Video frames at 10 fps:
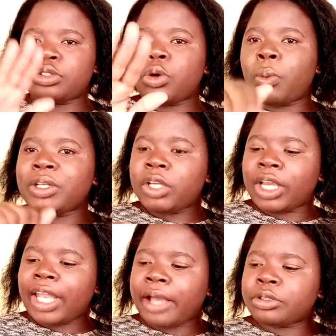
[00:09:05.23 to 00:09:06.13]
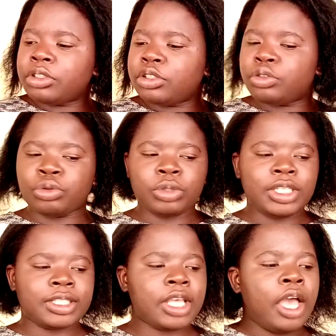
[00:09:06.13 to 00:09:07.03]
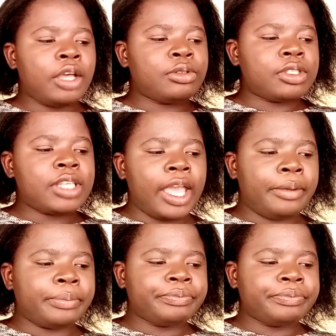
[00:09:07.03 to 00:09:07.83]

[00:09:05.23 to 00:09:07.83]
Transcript: So what you can actually do is to say,